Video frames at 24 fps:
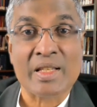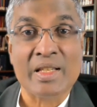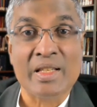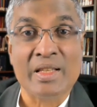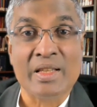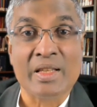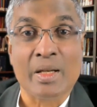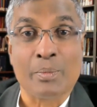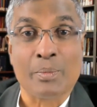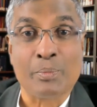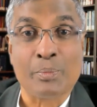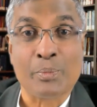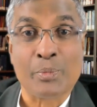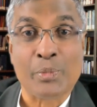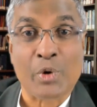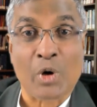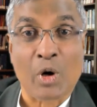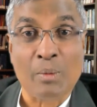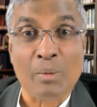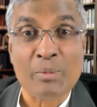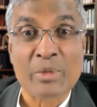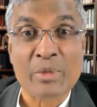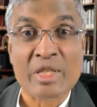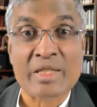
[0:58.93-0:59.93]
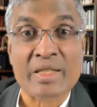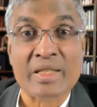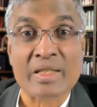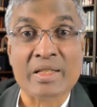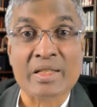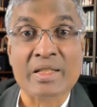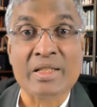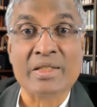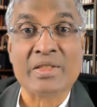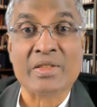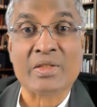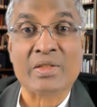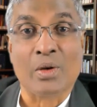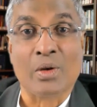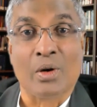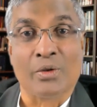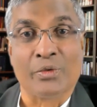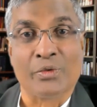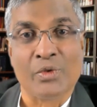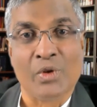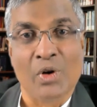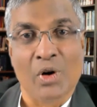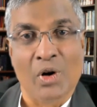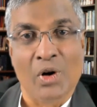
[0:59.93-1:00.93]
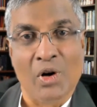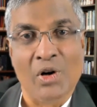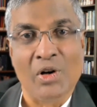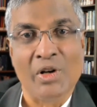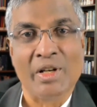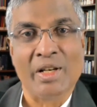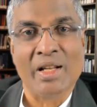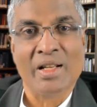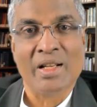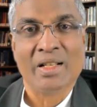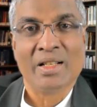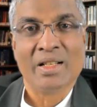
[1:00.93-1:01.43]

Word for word: in the promises of God.